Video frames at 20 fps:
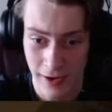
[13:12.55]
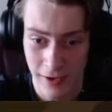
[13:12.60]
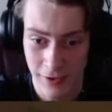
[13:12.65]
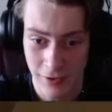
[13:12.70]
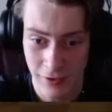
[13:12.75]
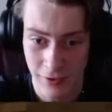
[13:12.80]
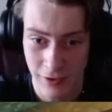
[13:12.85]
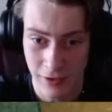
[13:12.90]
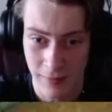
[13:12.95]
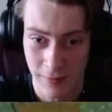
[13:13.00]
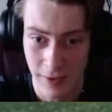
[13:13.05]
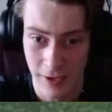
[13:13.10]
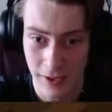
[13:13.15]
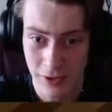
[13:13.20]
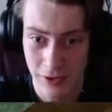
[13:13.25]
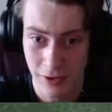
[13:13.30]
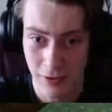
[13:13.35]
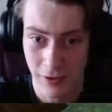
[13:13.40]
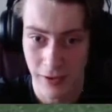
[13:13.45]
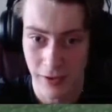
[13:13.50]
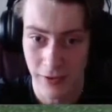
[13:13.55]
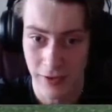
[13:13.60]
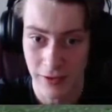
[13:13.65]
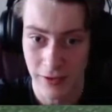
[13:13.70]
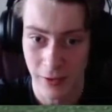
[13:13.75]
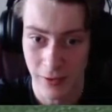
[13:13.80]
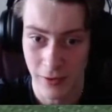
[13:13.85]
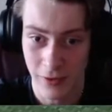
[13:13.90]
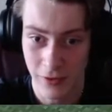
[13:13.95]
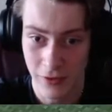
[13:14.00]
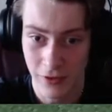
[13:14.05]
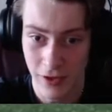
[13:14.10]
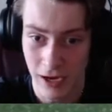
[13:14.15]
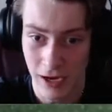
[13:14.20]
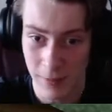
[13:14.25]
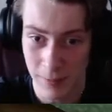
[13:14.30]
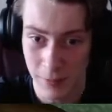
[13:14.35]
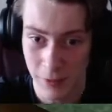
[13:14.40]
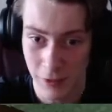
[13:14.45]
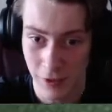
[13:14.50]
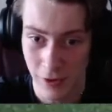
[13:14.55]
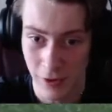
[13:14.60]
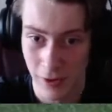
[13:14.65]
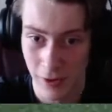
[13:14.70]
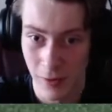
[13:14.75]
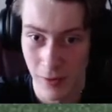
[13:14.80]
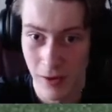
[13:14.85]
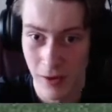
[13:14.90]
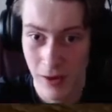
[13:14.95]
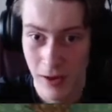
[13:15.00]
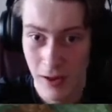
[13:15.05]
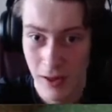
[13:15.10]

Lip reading: I just need to make sure that they don't escape, so...